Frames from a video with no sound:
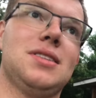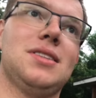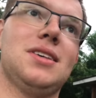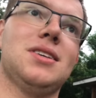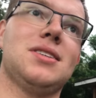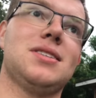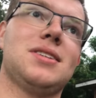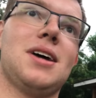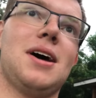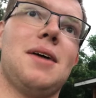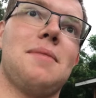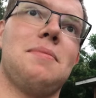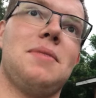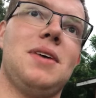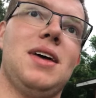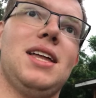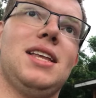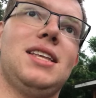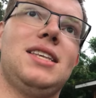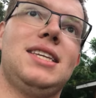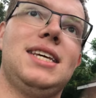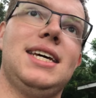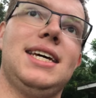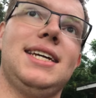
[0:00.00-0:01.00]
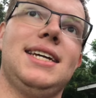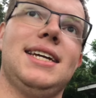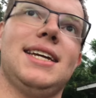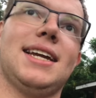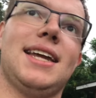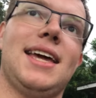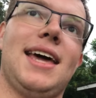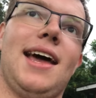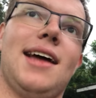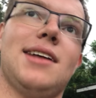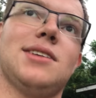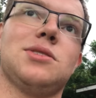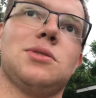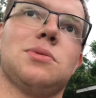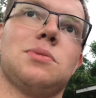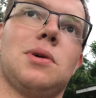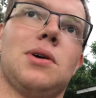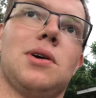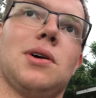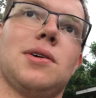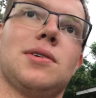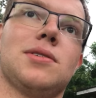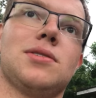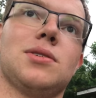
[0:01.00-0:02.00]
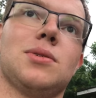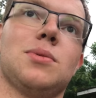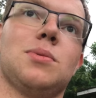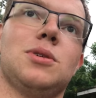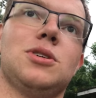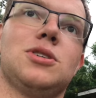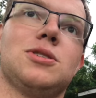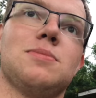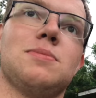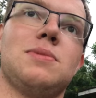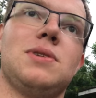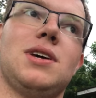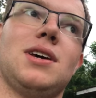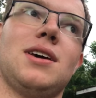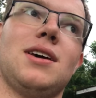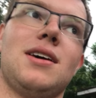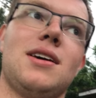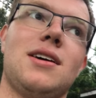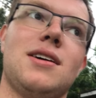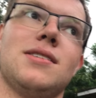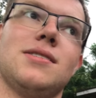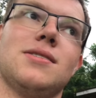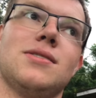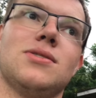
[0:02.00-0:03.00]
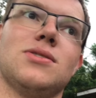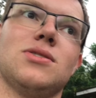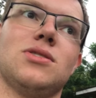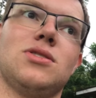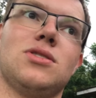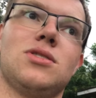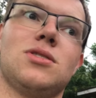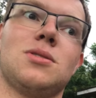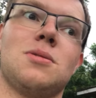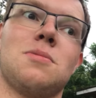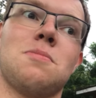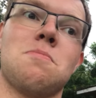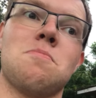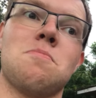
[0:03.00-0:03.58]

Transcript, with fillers: this time they didn't cancel rehearsal, which means